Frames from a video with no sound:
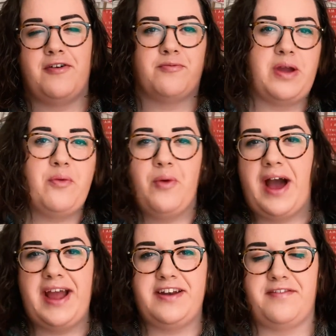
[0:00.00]

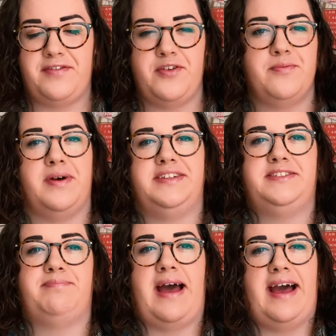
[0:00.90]
rewind a
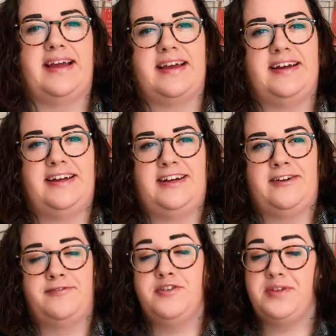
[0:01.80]

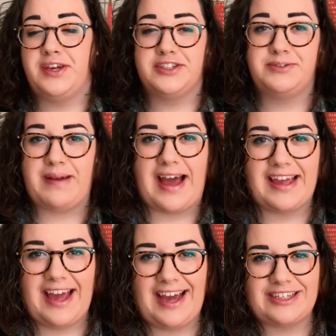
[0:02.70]
few years
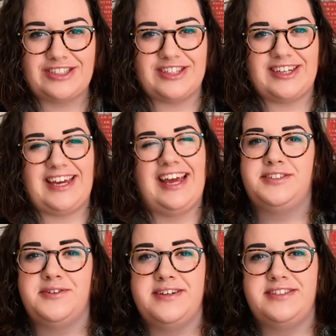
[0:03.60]
back actually.
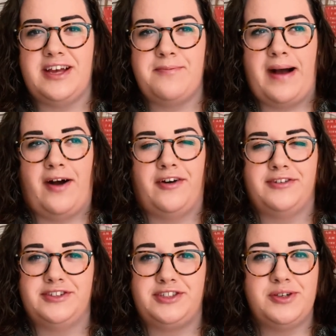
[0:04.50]
This was
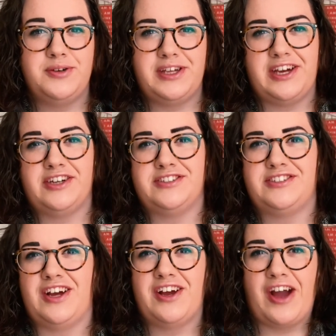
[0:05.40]
about 2
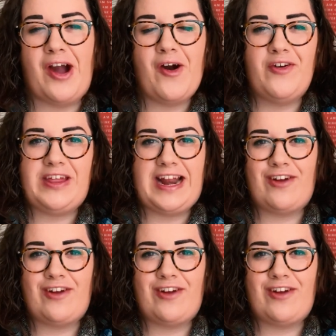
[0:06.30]
years ago that I